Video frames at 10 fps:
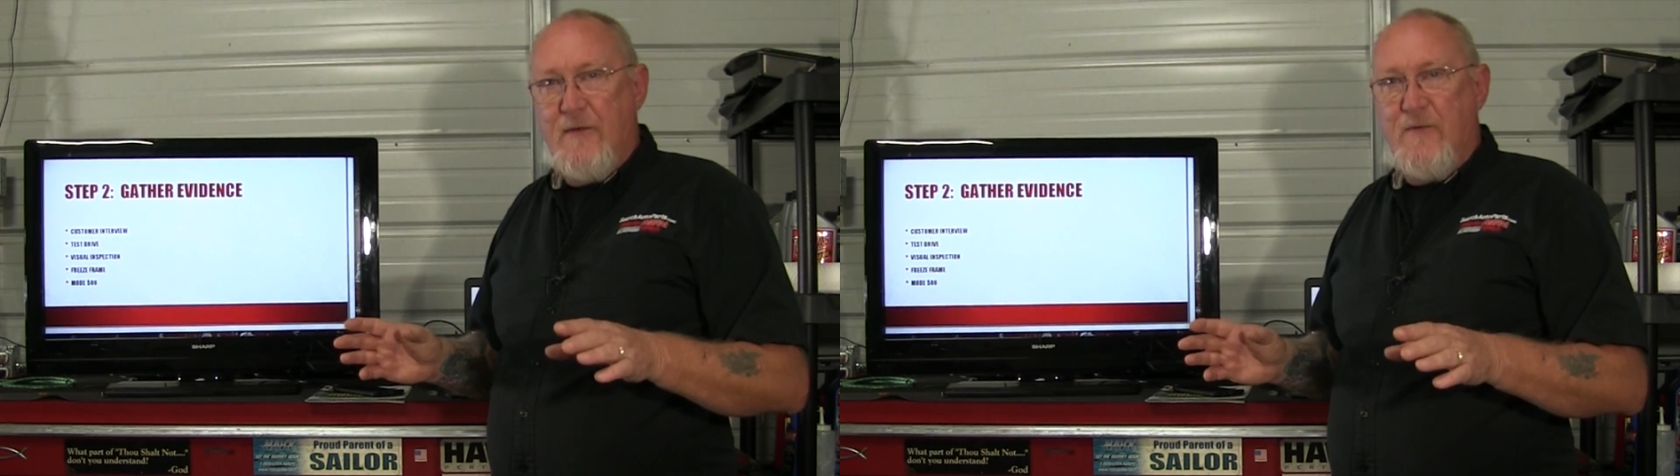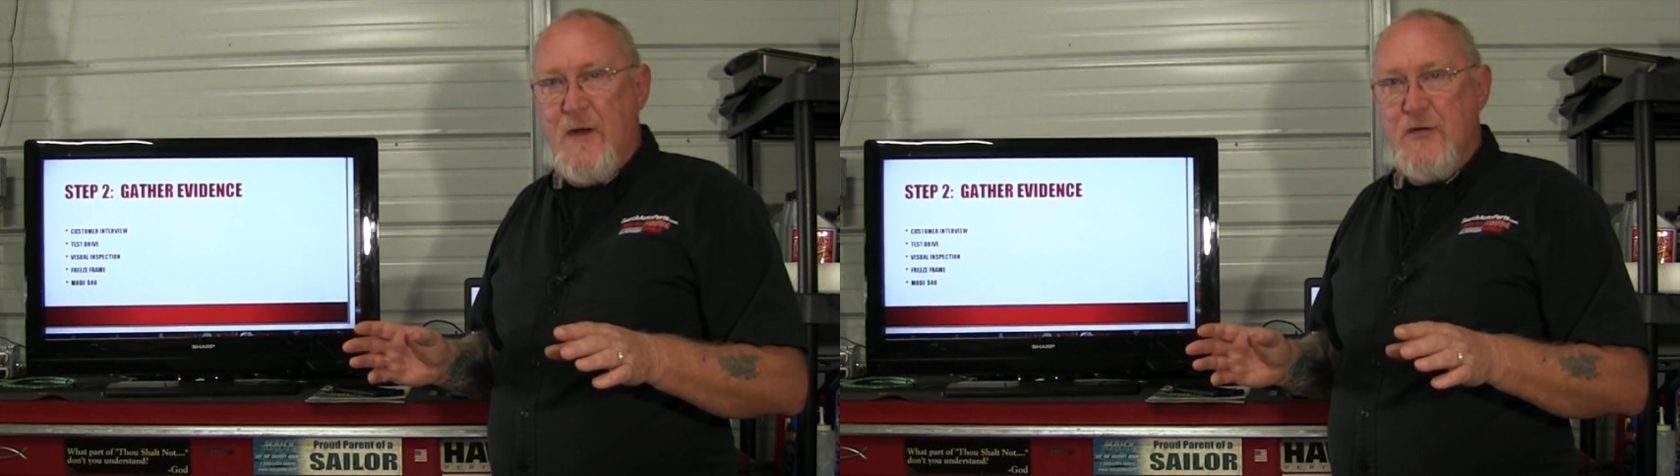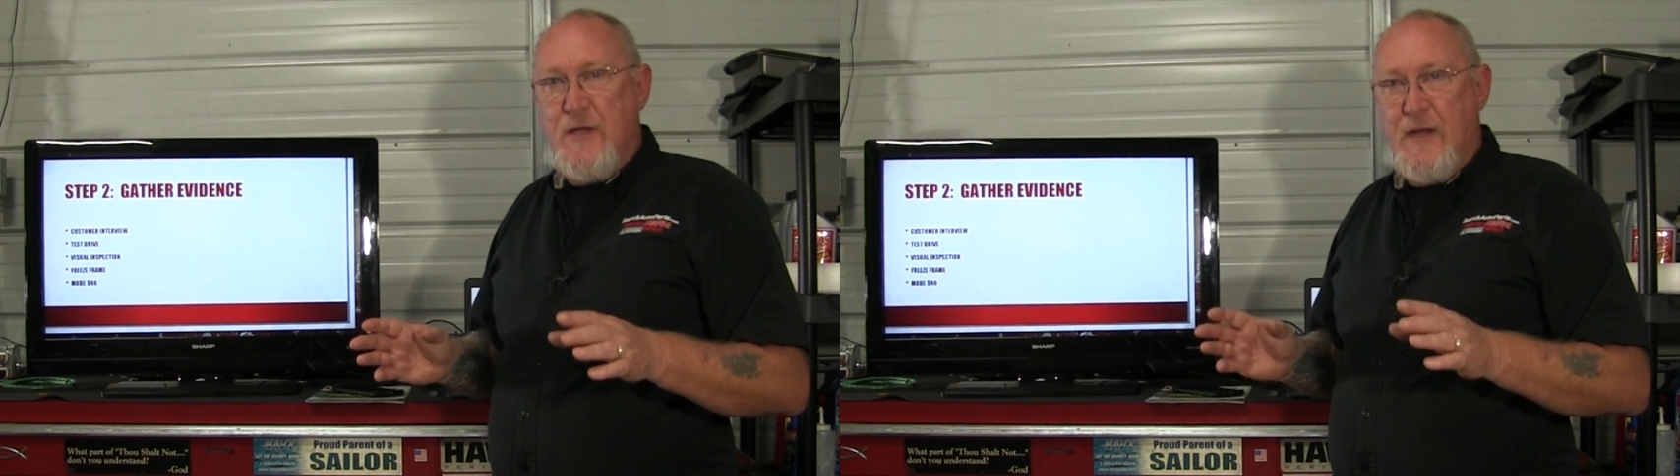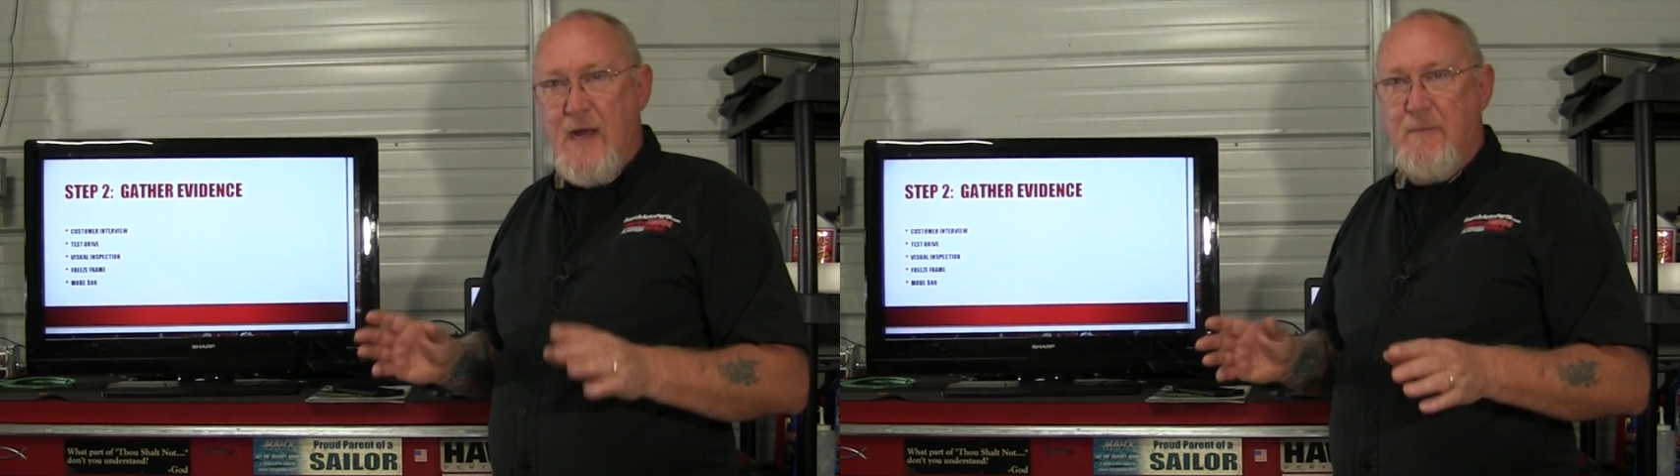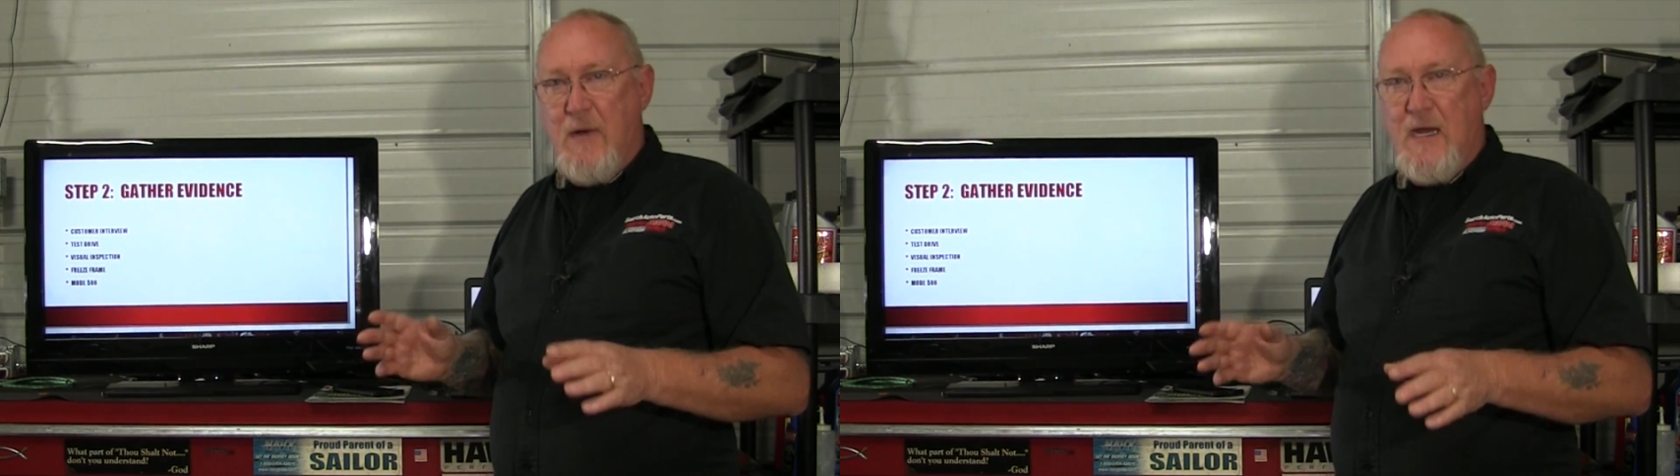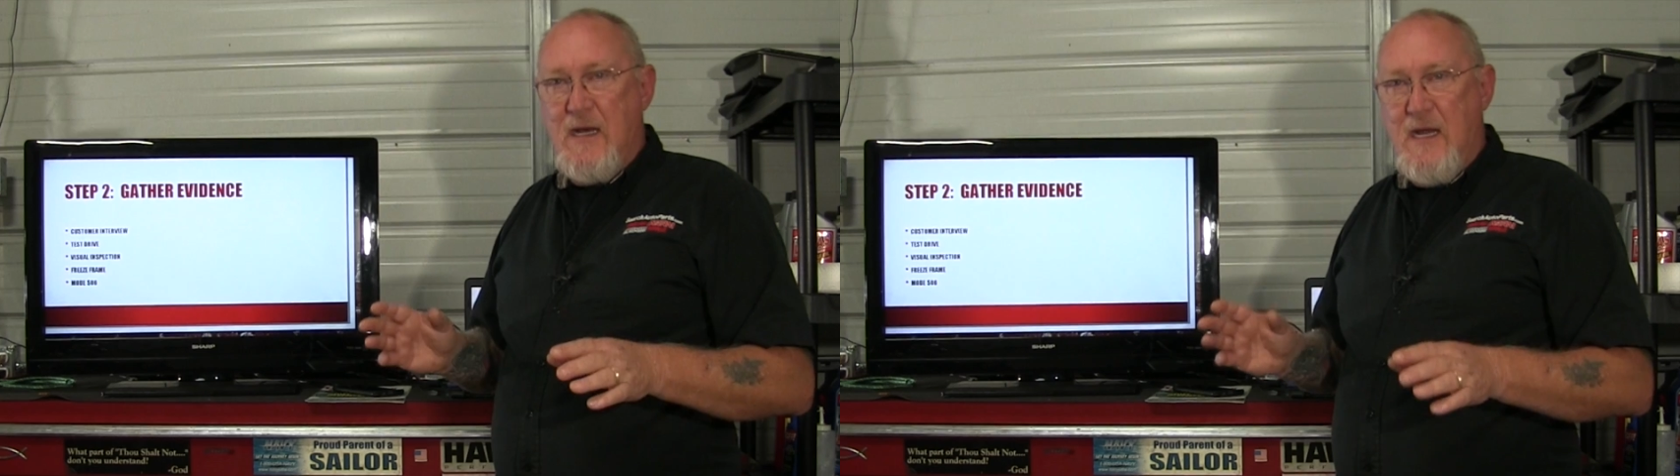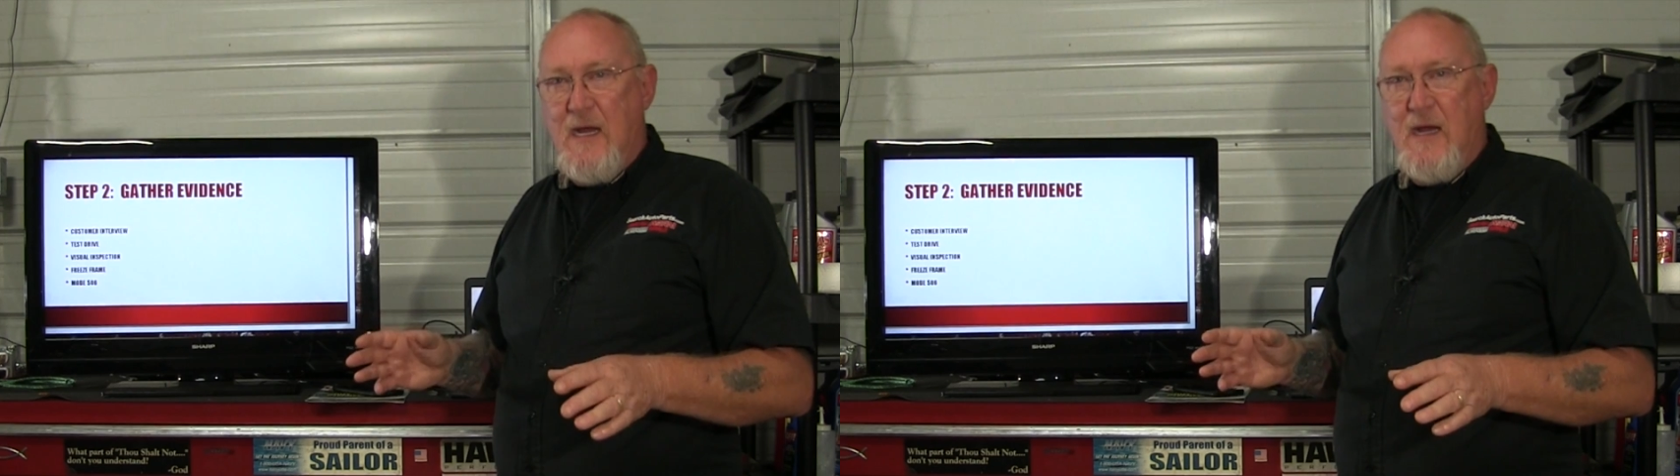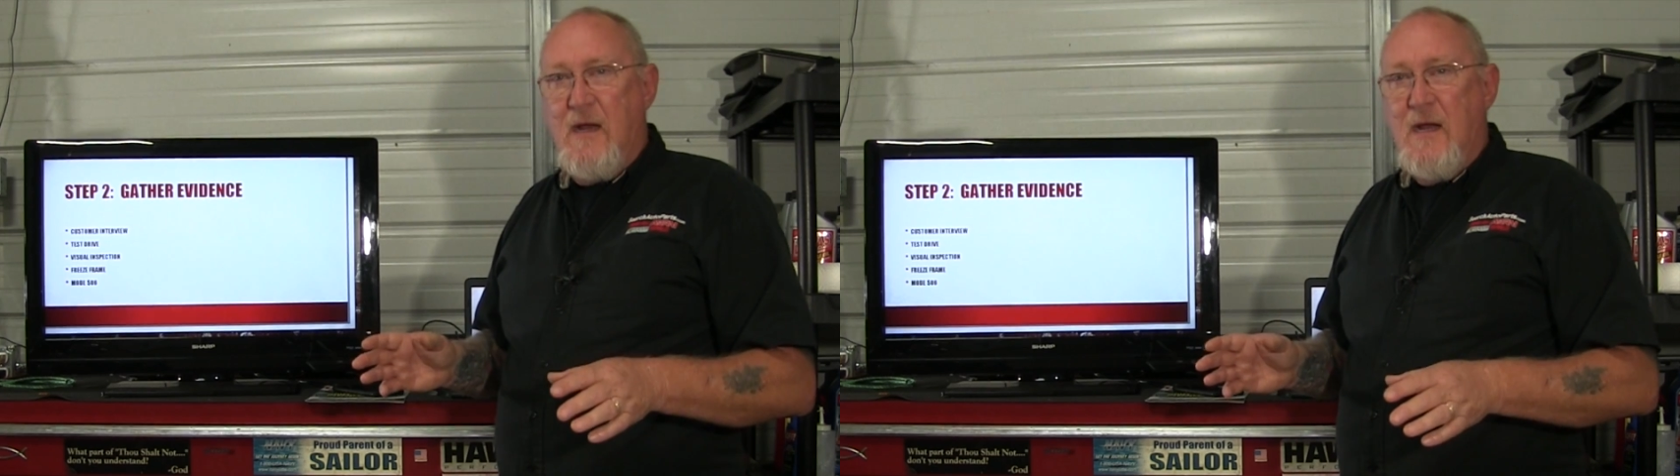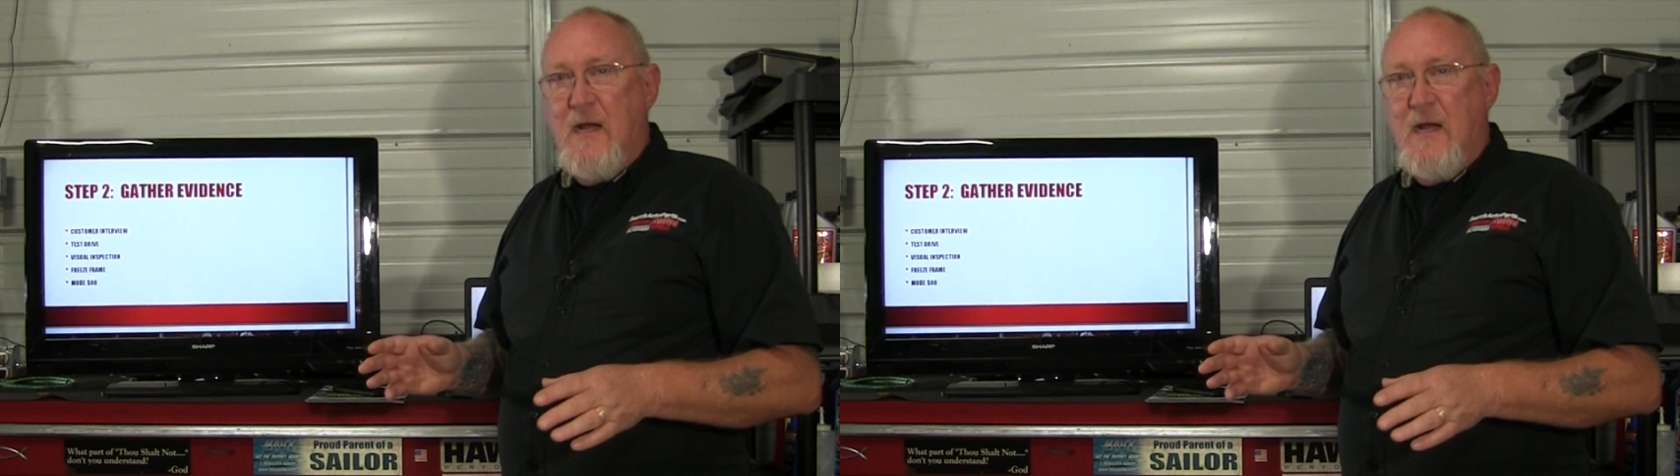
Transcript: information that I might need.